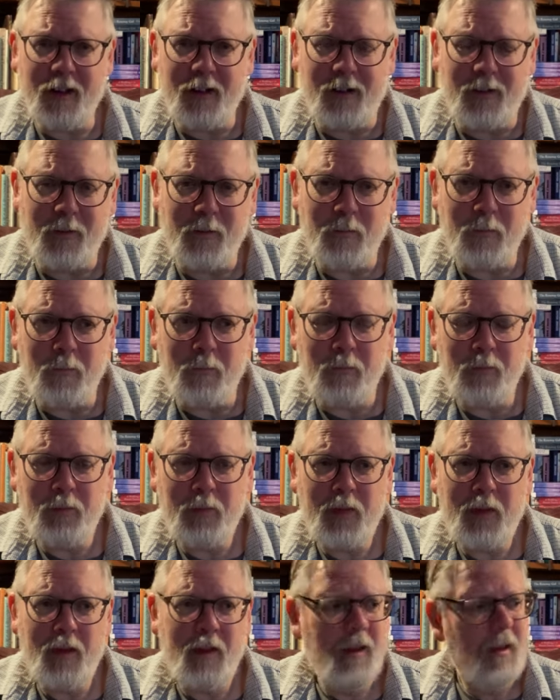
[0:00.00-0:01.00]
You
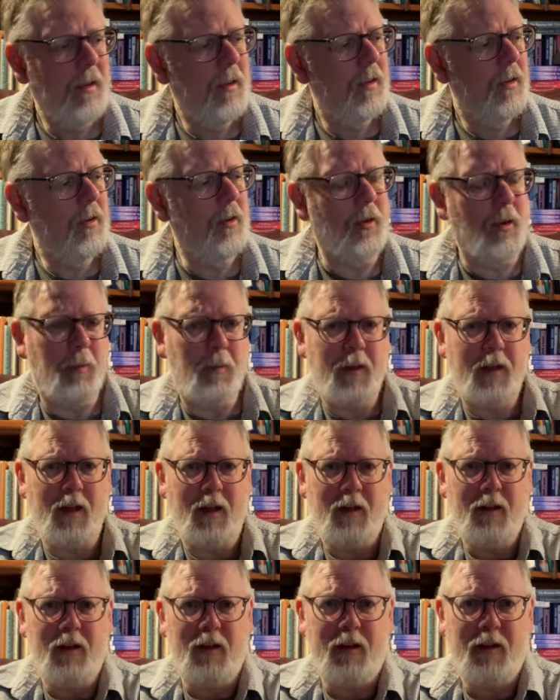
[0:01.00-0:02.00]
know, they
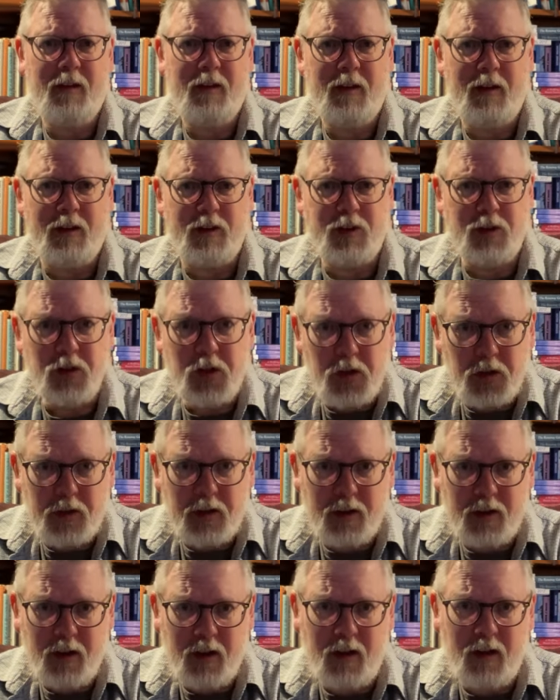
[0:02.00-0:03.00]
began like this,
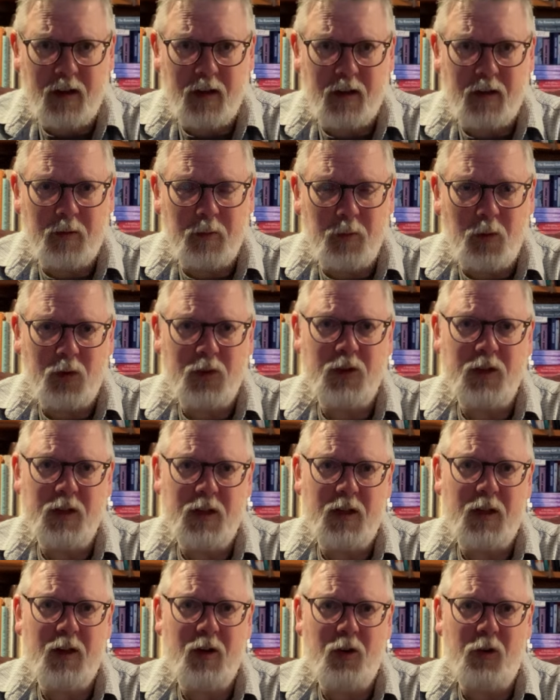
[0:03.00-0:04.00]
looking like modern
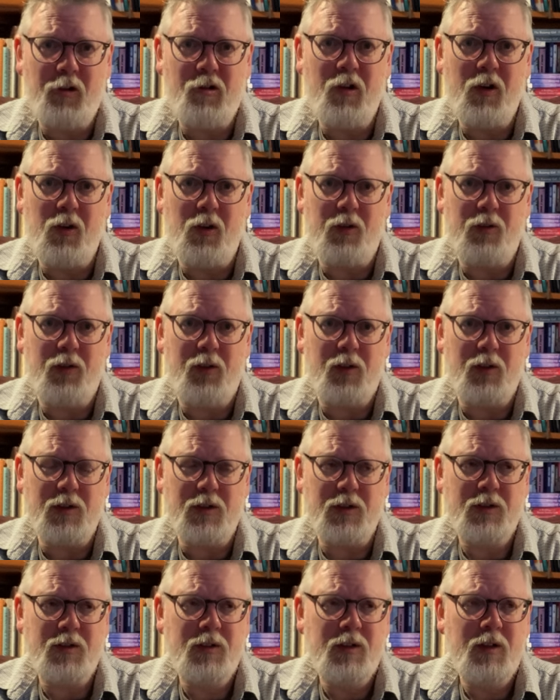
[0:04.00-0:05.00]
day horror
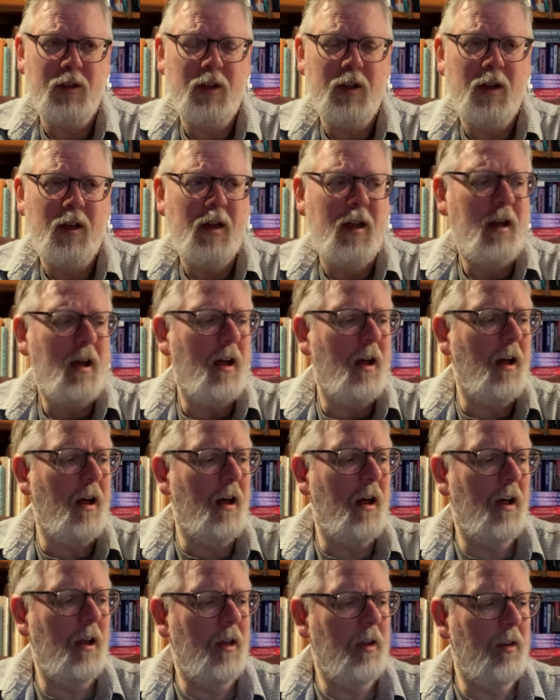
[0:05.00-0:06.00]
novels.
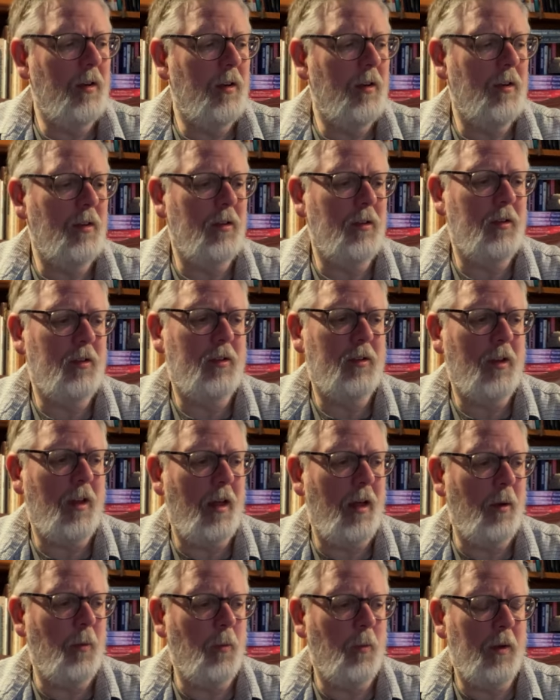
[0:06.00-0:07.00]
And
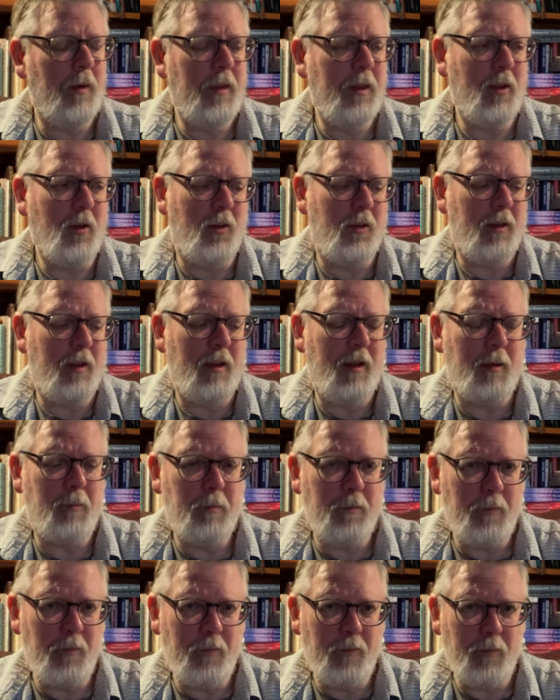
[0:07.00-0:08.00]
when they got their
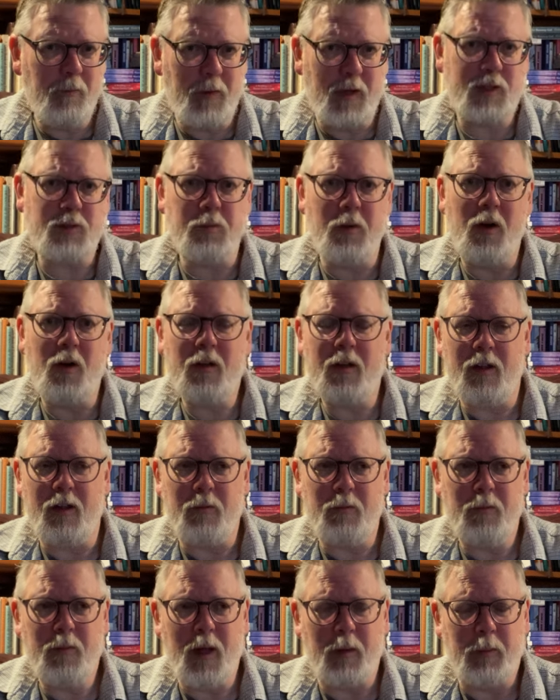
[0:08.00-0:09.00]
mass market
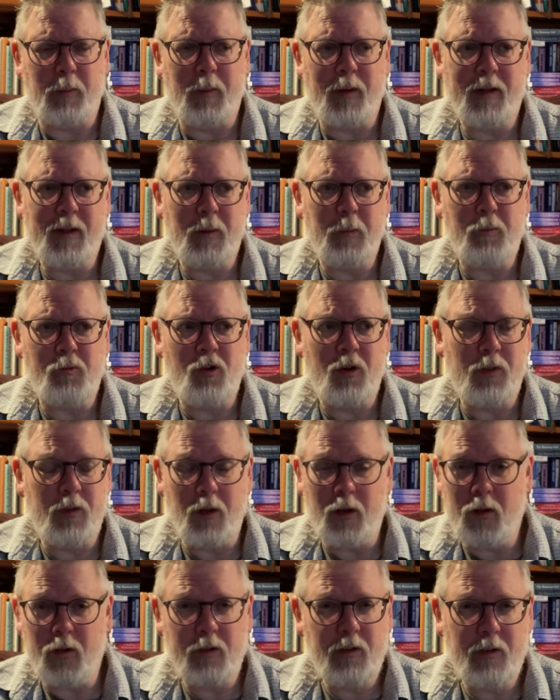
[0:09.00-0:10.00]
paperback imprint,
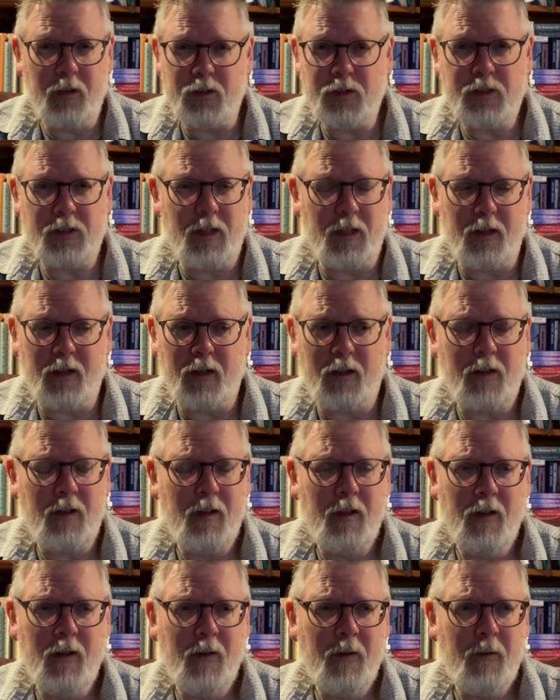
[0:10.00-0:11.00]
they looked just like
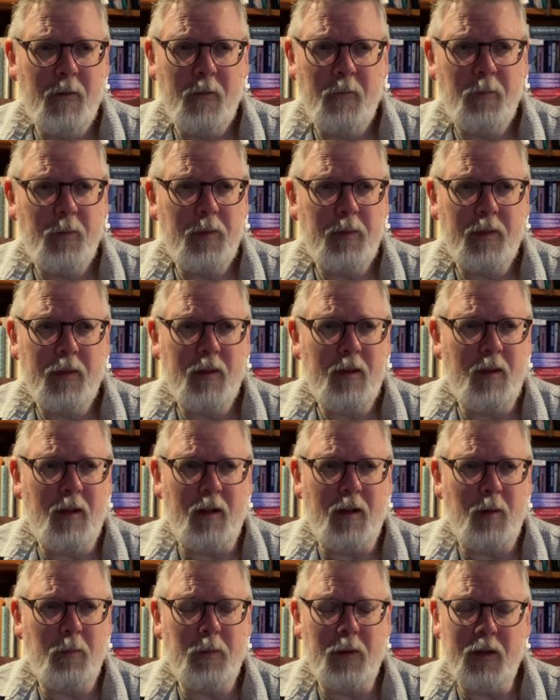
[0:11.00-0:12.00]

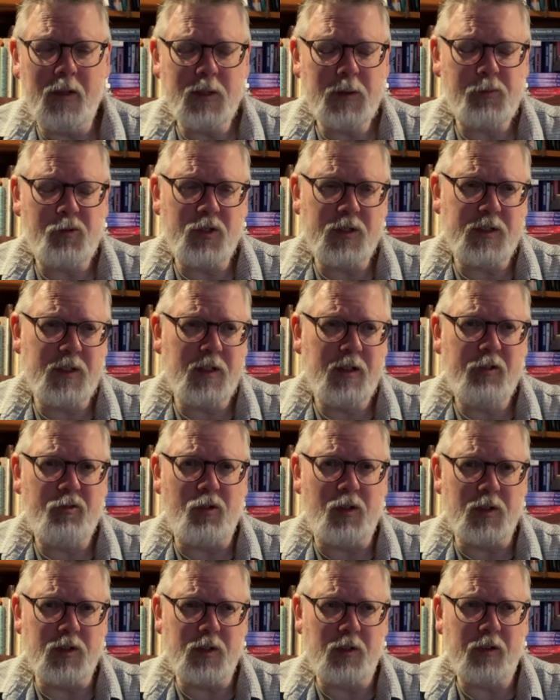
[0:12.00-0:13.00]
police
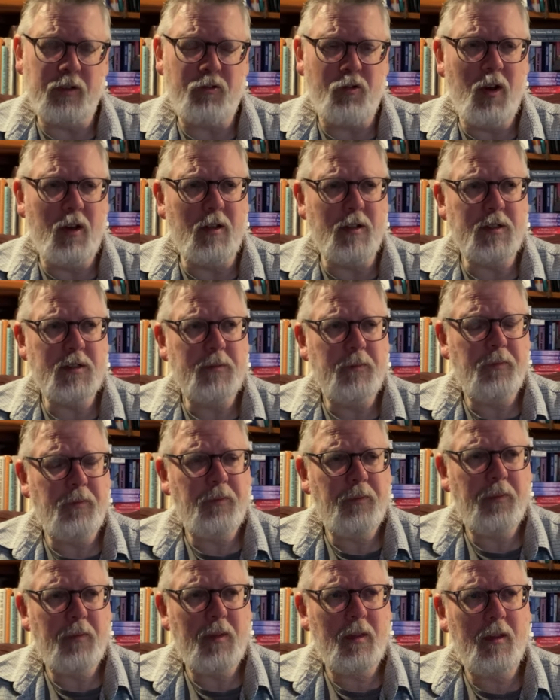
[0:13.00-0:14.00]
procedurals or thrillers
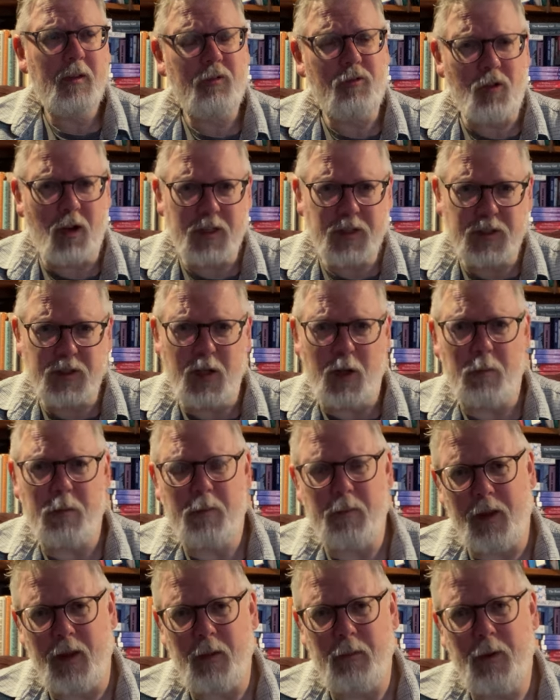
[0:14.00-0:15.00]
dressed up
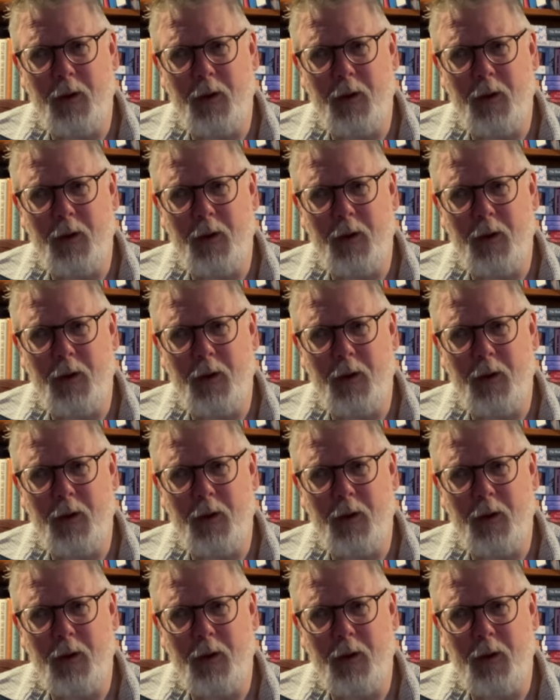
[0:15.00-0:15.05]
by the